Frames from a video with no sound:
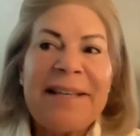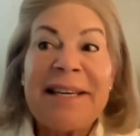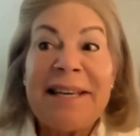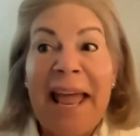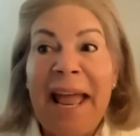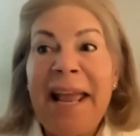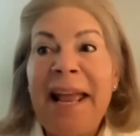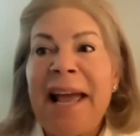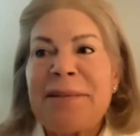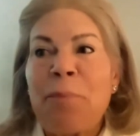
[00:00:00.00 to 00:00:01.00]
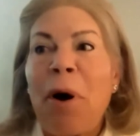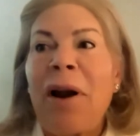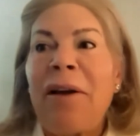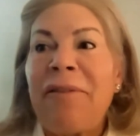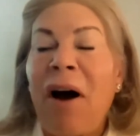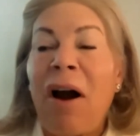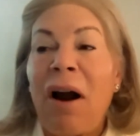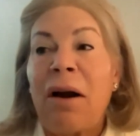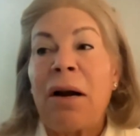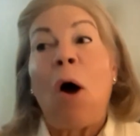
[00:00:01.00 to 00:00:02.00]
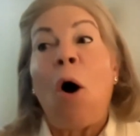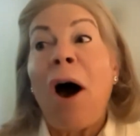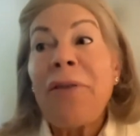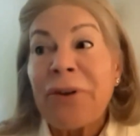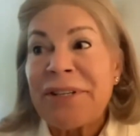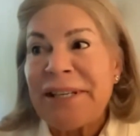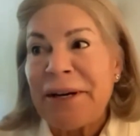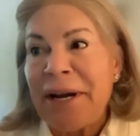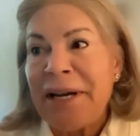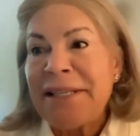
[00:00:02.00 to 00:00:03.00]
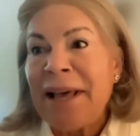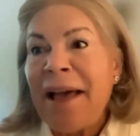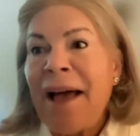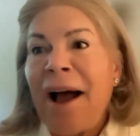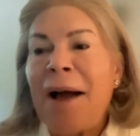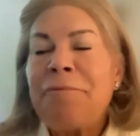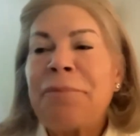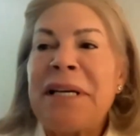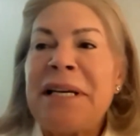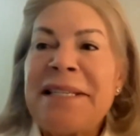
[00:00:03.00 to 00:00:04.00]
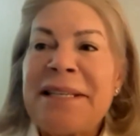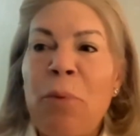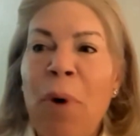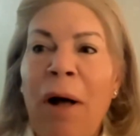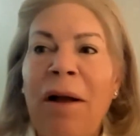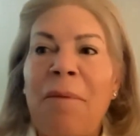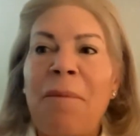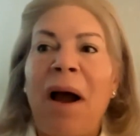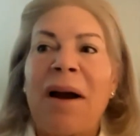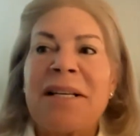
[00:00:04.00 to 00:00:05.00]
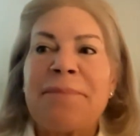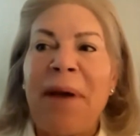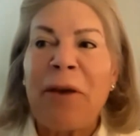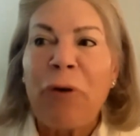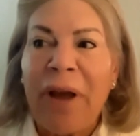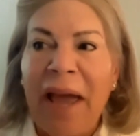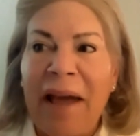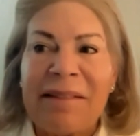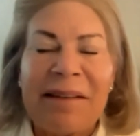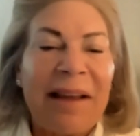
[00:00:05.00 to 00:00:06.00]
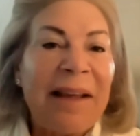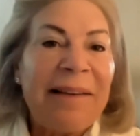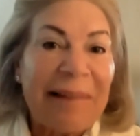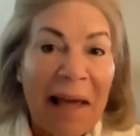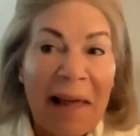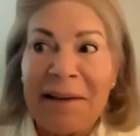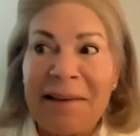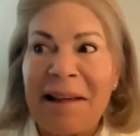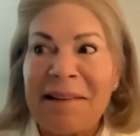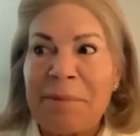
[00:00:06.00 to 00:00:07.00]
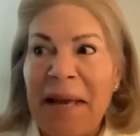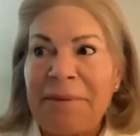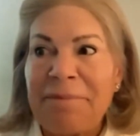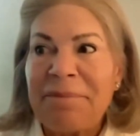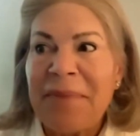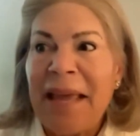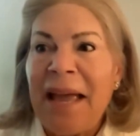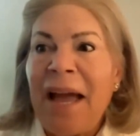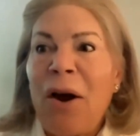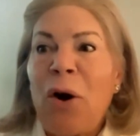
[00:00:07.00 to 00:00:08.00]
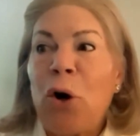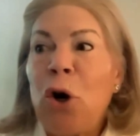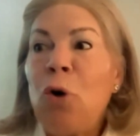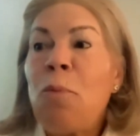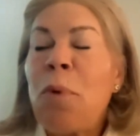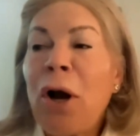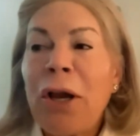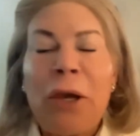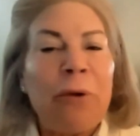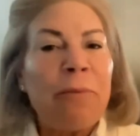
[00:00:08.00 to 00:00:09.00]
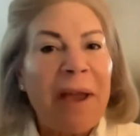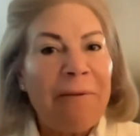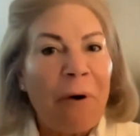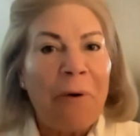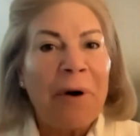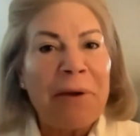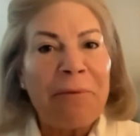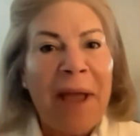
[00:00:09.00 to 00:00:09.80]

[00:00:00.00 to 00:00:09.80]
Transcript: Today, as part of our author series, I'm pleased to welcome our special guest, Sally Susman. Her new book, you may have already